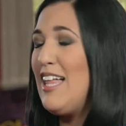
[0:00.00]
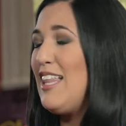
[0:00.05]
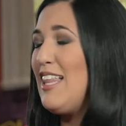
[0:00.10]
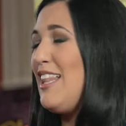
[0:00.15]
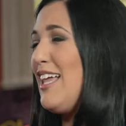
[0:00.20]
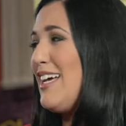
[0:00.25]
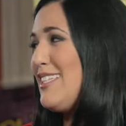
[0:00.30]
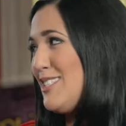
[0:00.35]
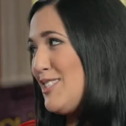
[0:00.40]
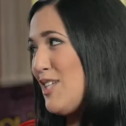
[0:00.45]

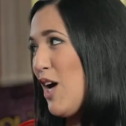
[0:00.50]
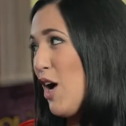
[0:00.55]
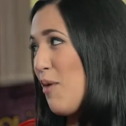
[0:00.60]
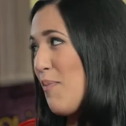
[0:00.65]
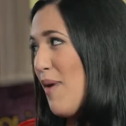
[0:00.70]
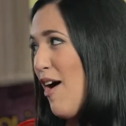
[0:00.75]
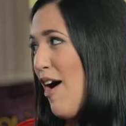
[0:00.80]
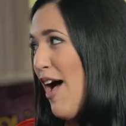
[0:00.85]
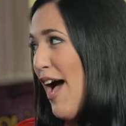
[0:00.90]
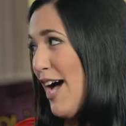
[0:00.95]
Let's talk
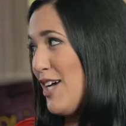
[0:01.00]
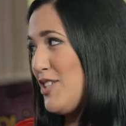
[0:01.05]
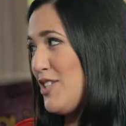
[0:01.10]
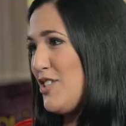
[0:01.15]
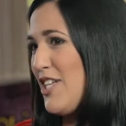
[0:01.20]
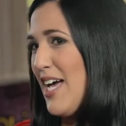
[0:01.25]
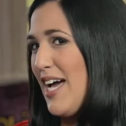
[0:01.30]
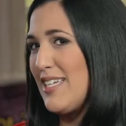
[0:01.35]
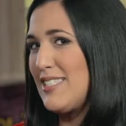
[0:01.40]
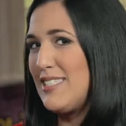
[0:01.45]
about
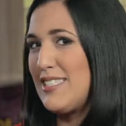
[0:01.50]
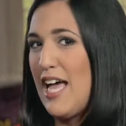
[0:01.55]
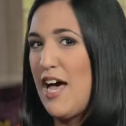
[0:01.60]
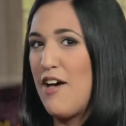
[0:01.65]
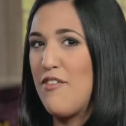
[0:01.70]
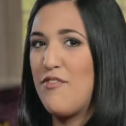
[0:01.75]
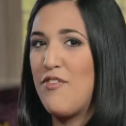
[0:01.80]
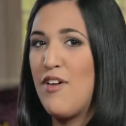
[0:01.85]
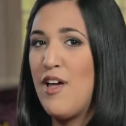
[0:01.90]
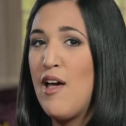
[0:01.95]
hashtags,
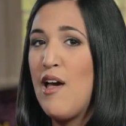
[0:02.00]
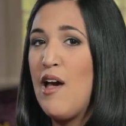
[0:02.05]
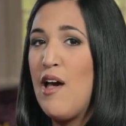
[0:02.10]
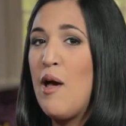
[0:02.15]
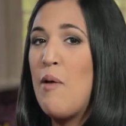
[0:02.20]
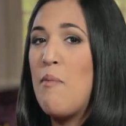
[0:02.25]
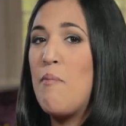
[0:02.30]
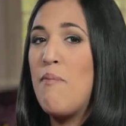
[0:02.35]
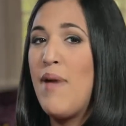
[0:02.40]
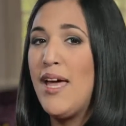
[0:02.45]
Steph.
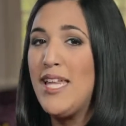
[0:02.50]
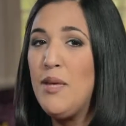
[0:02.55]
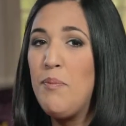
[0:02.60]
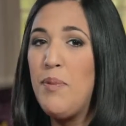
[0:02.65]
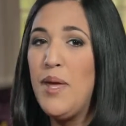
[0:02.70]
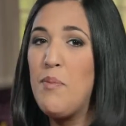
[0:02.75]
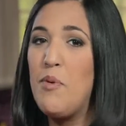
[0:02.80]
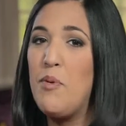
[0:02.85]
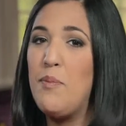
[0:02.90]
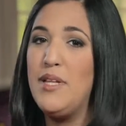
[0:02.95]
Many
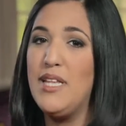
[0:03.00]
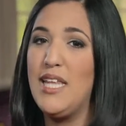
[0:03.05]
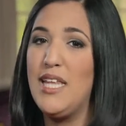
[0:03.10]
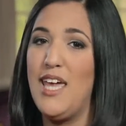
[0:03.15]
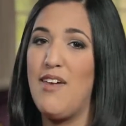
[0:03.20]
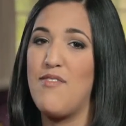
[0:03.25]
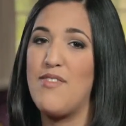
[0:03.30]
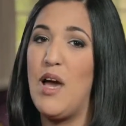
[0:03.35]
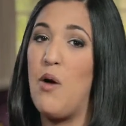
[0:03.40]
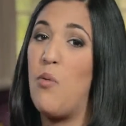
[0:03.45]
people
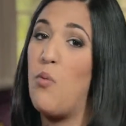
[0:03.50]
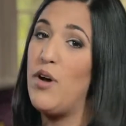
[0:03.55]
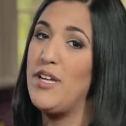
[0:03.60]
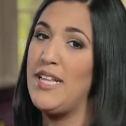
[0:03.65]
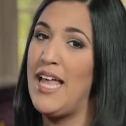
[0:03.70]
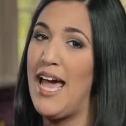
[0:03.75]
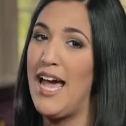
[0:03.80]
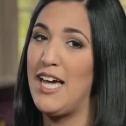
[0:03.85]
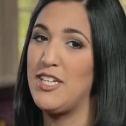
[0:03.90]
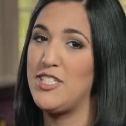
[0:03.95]
believe that
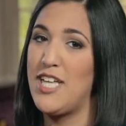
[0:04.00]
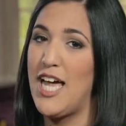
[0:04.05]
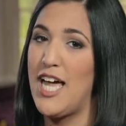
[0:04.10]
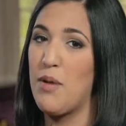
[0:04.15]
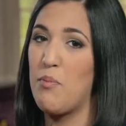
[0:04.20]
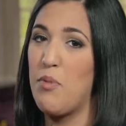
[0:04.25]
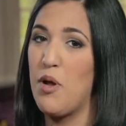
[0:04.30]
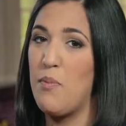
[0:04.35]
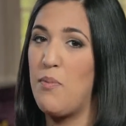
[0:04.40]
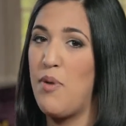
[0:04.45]
1 hashtag
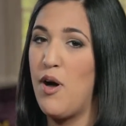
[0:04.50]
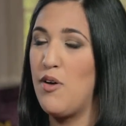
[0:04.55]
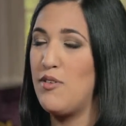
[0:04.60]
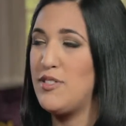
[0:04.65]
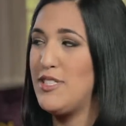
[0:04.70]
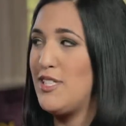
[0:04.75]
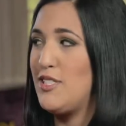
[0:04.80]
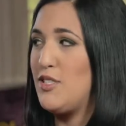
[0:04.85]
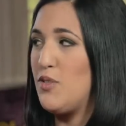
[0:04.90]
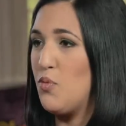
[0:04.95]
per
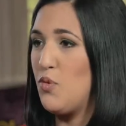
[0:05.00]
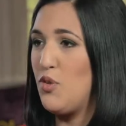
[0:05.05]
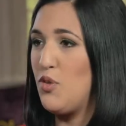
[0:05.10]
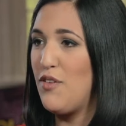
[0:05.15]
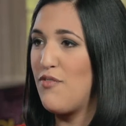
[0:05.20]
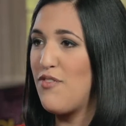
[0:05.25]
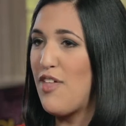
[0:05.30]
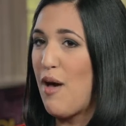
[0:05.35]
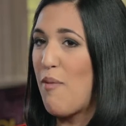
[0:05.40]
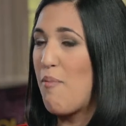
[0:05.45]
post is the rule
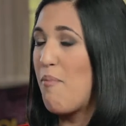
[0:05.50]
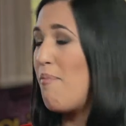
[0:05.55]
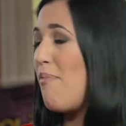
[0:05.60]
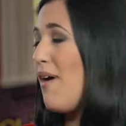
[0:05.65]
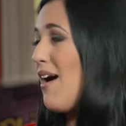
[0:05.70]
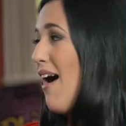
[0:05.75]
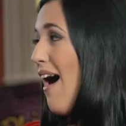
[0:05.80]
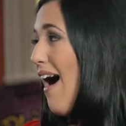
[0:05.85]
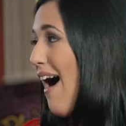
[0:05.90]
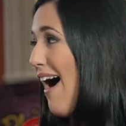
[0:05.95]
of thumb,
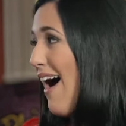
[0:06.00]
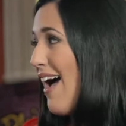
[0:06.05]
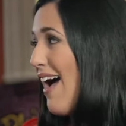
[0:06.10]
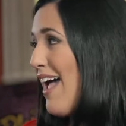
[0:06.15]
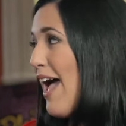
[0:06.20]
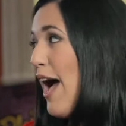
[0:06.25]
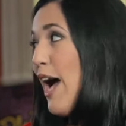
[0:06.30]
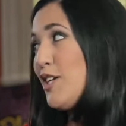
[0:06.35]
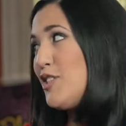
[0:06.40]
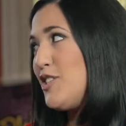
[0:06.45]
but I
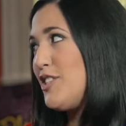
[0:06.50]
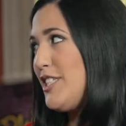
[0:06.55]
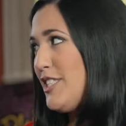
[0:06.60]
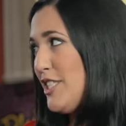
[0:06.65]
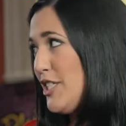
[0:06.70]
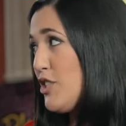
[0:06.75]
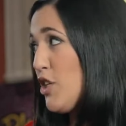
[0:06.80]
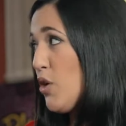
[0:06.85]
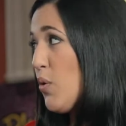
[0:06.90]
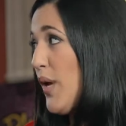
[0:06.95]
actually
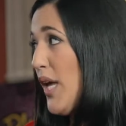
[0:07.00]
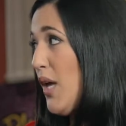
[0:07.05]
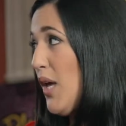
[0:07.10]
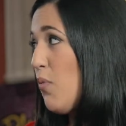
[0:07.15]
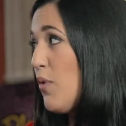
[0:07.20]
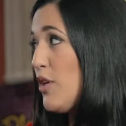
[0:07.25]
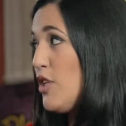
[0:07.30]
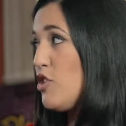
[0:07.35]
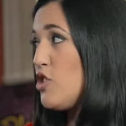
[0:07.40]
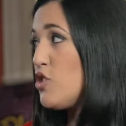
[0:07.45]
disagree
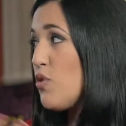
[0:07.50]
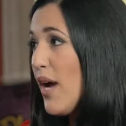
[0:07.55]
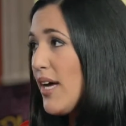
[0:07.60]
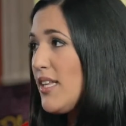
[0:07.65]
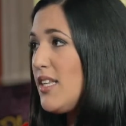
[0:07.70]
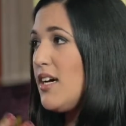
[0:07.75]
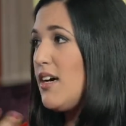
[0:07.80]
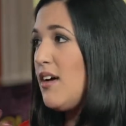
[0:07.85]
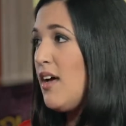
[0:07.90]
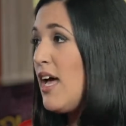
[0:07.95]
when you're
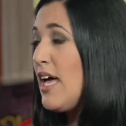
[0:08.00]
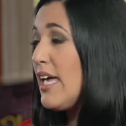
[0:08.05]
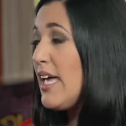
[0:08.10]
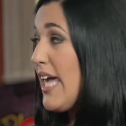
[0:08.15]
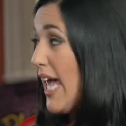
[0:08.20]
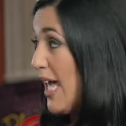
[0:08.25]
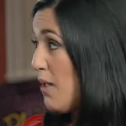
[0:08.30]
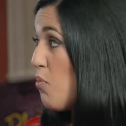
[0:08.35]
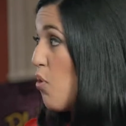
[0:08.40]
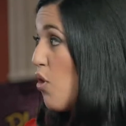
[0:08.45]
trying to
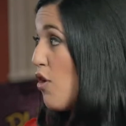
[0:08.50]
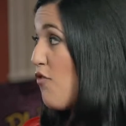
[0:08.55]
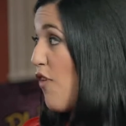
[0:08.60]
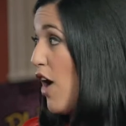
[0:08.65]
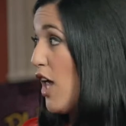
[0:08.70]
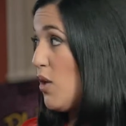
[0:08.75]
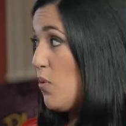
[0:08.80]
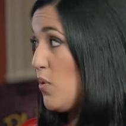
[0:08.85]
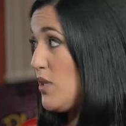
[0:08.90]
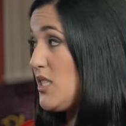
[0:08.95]
gain more
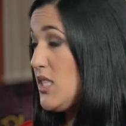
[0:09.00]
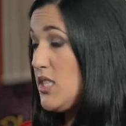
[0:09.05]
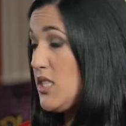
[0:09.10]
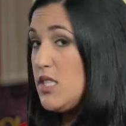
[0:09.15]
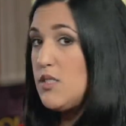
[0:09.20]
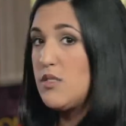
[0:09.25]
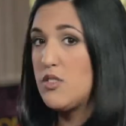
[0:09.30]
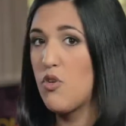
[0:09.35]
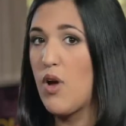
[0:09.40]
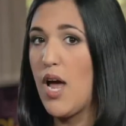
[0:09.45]
followers and
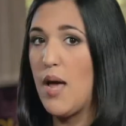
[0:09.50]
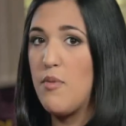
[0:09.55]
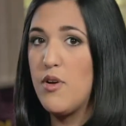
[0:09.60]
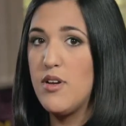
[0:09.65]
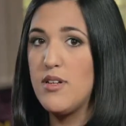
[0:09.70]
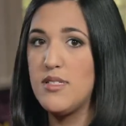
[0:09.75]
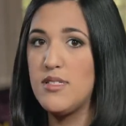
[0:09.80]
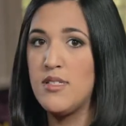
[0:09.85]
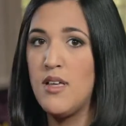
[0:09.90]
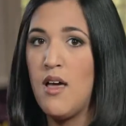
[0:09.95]
subscribers.